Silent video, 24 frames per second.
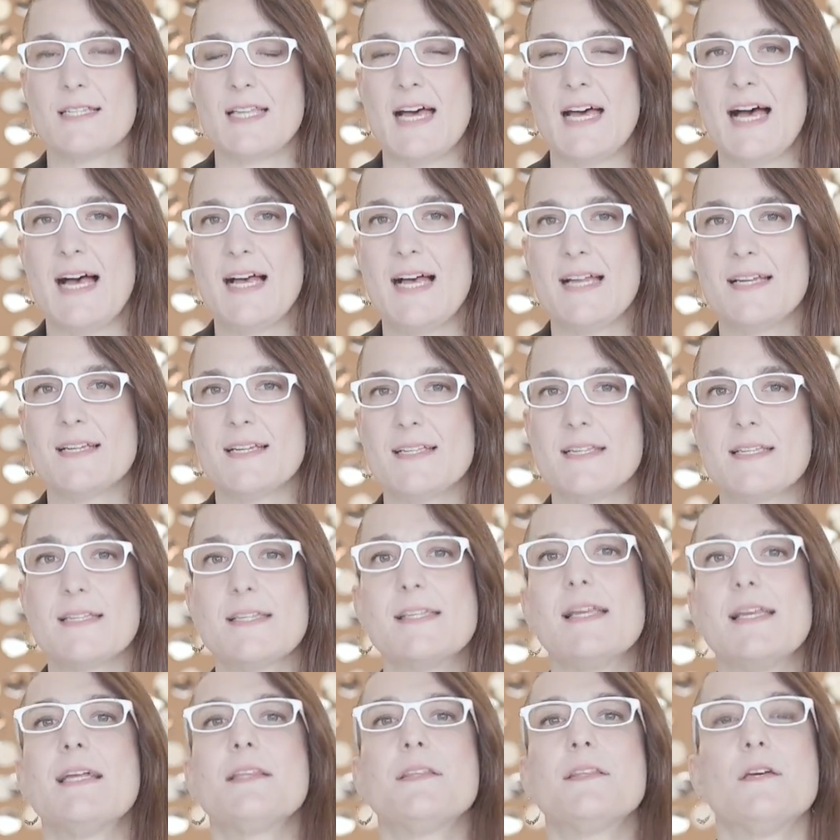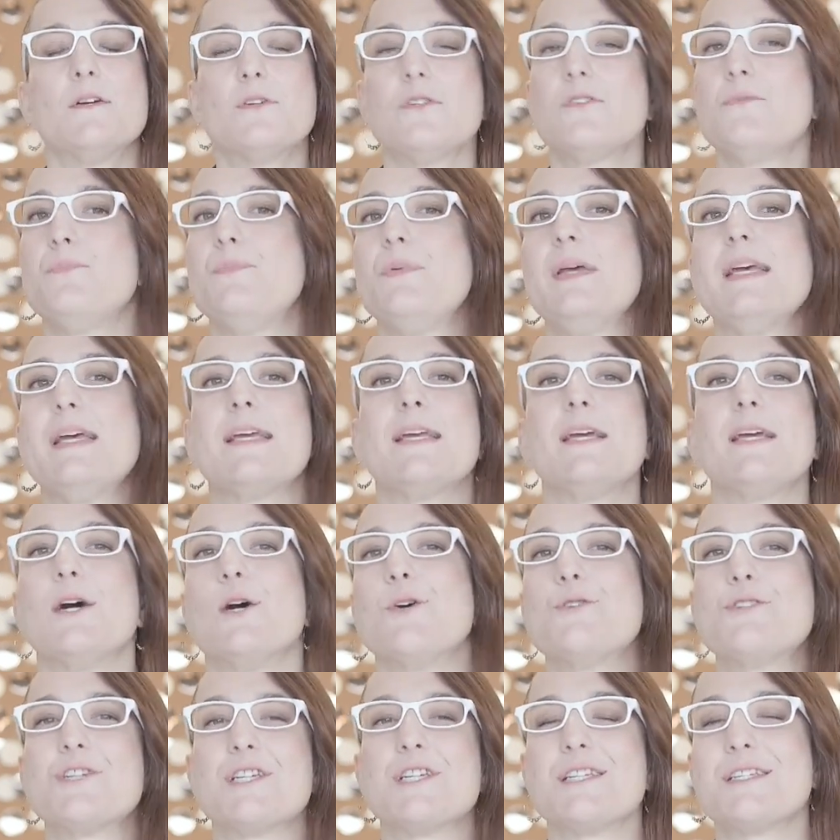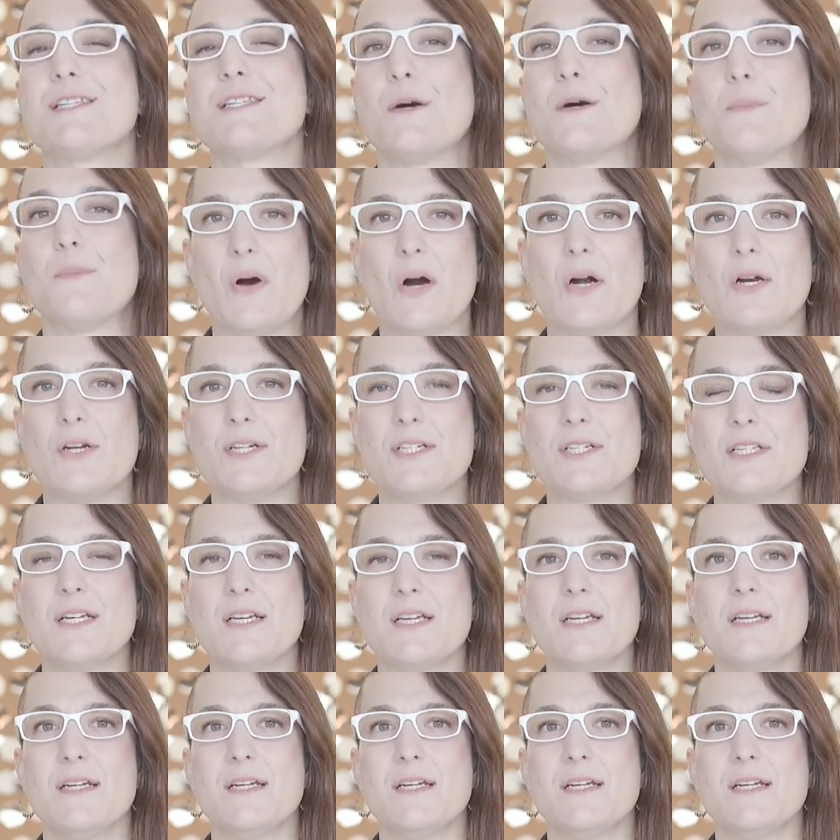that set those big coaches apart,